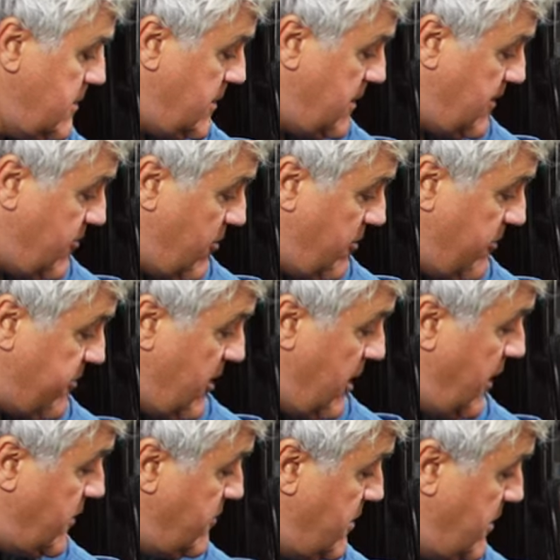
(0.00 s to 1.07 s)
there's almost
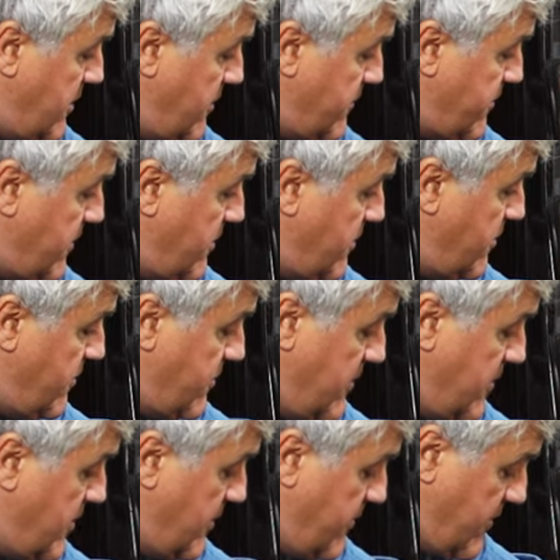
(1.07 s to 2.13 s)
100 years of use
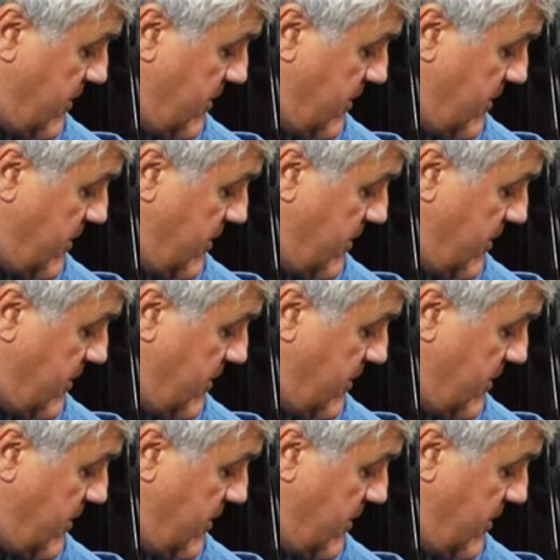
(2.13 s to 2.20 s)
in this